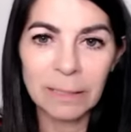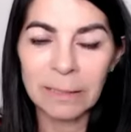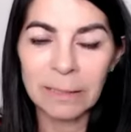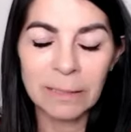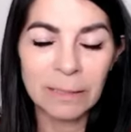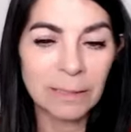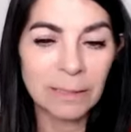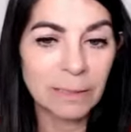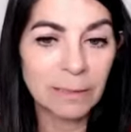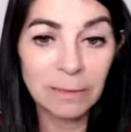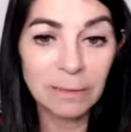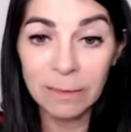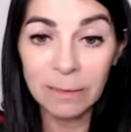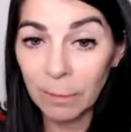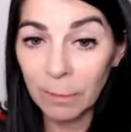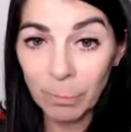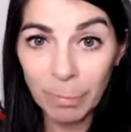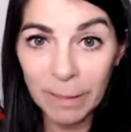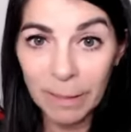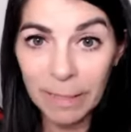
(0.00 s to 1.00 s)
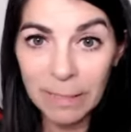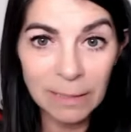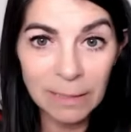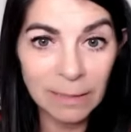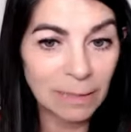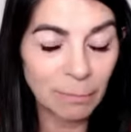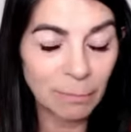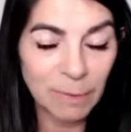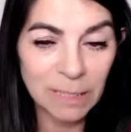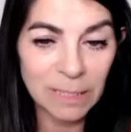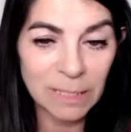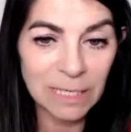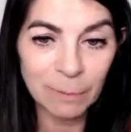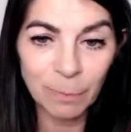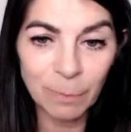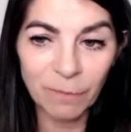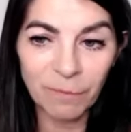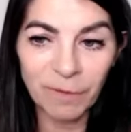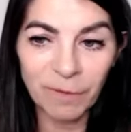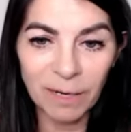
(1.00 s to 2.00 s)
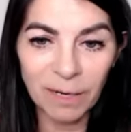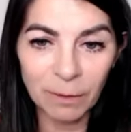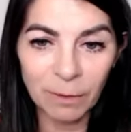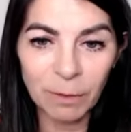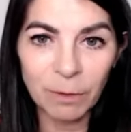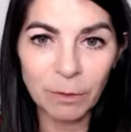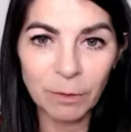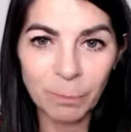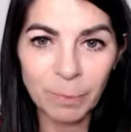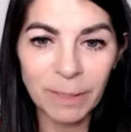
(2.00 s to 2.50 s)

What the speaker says: into the bed, and let me sleep off the alcohol.